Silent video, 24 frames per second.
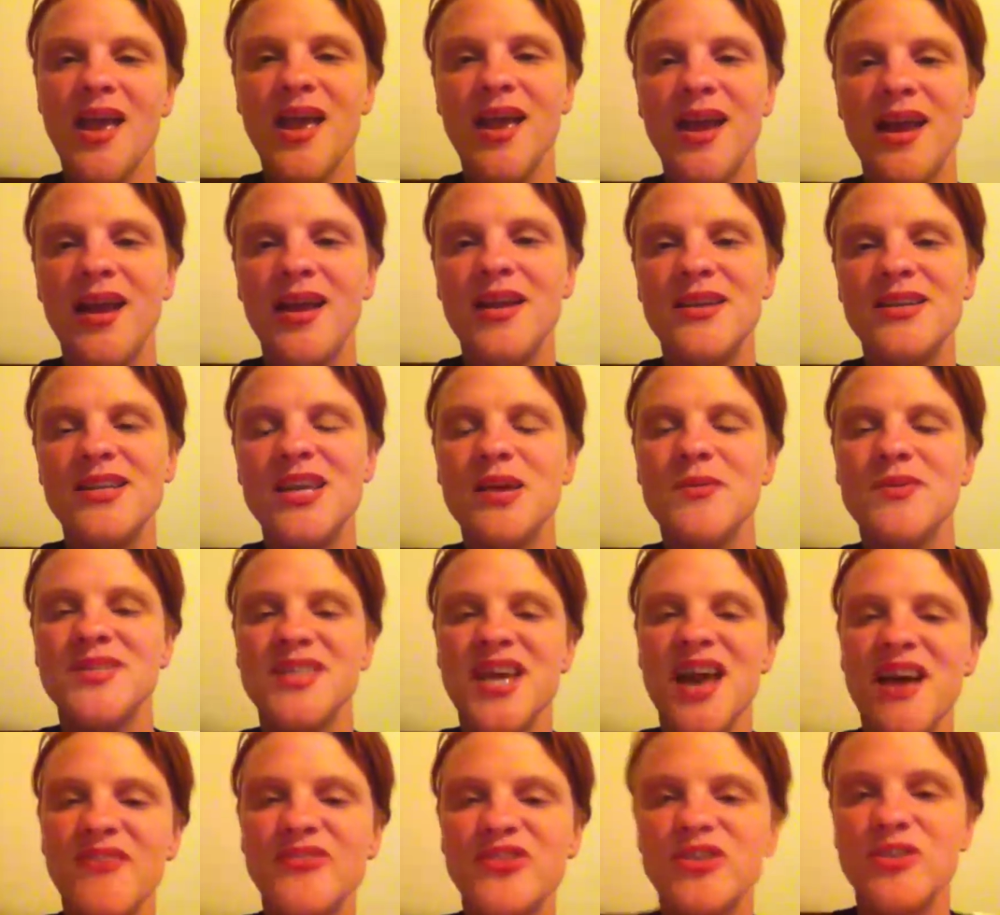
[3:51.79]
And it
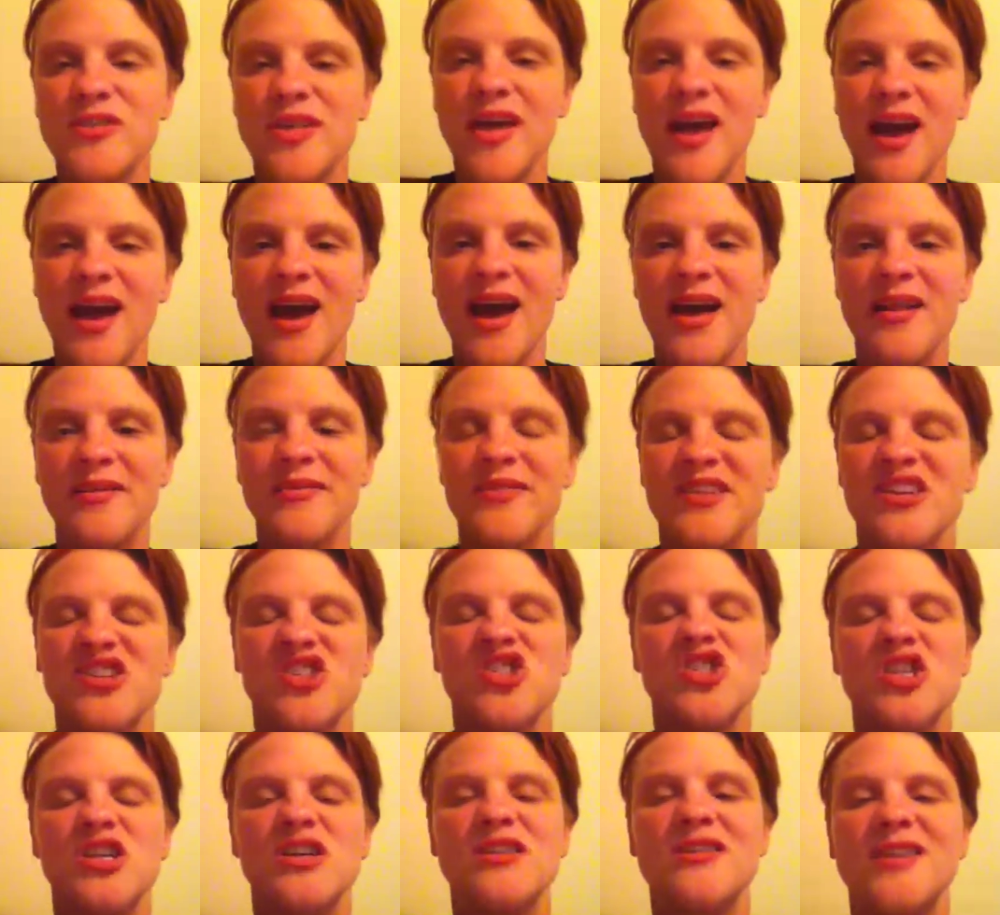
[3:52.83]
was after that and
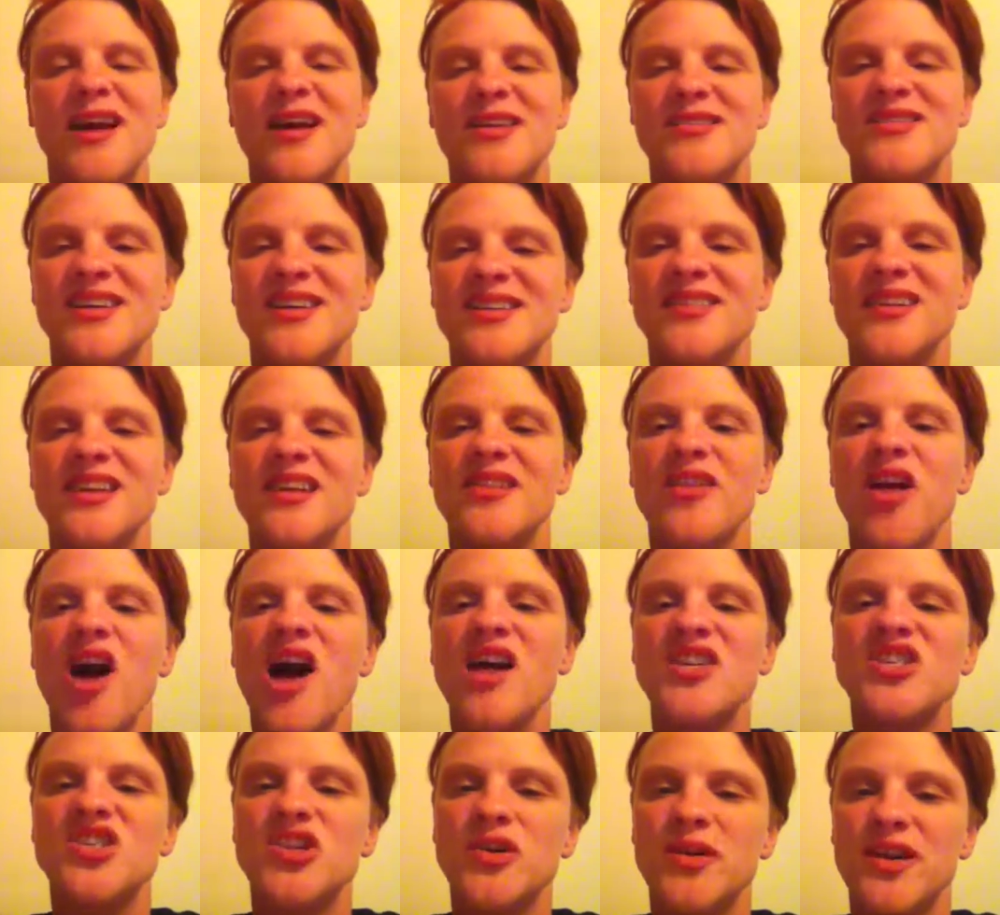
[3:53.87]
she suddenly
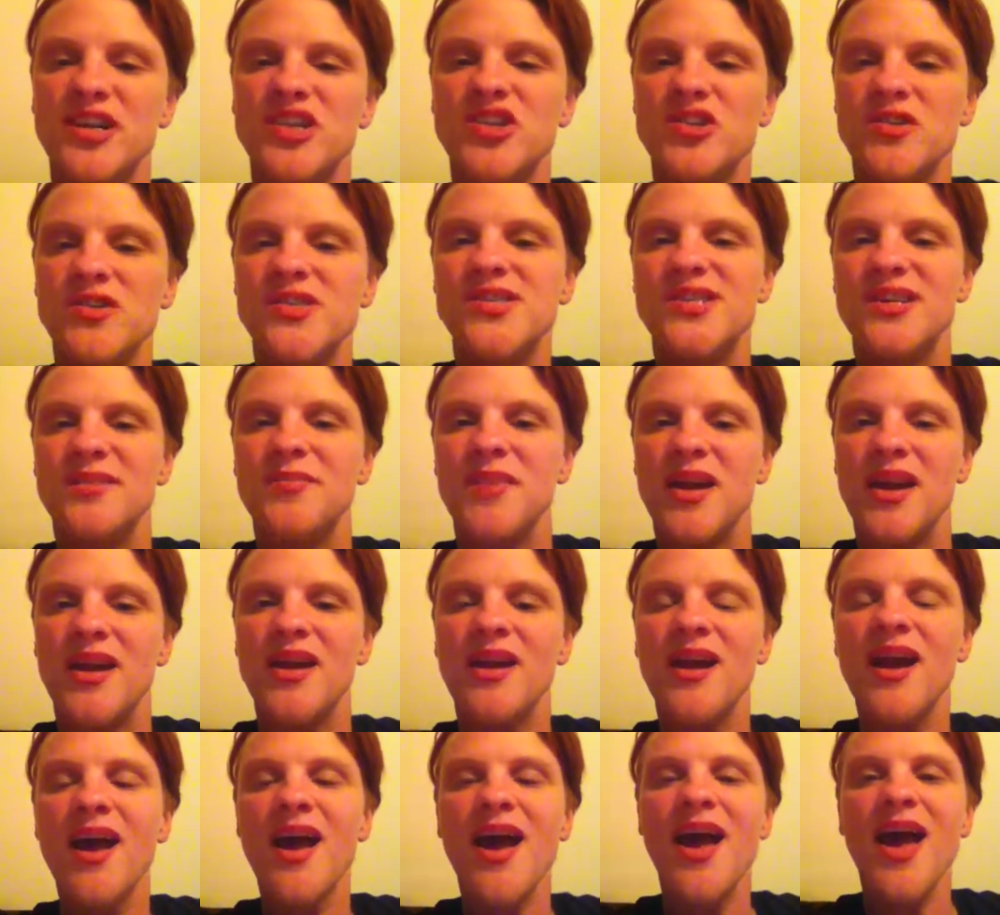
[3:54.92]
lost her interest in
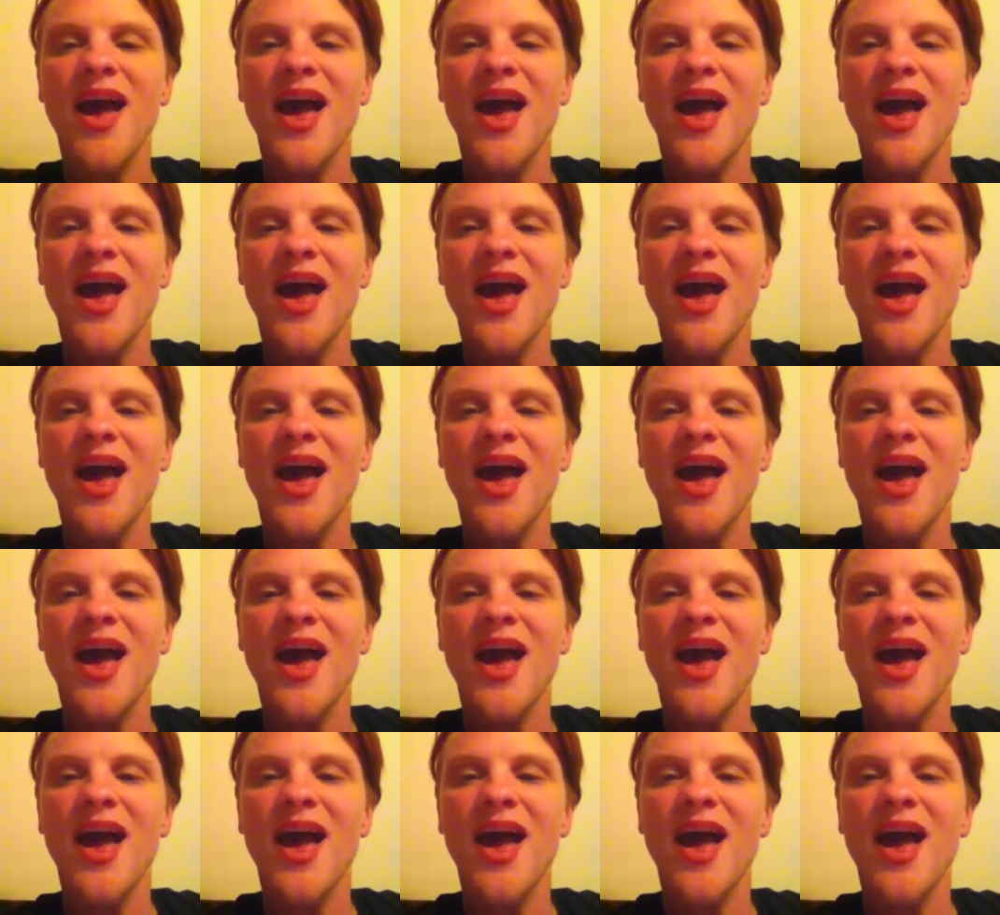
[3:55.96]
me.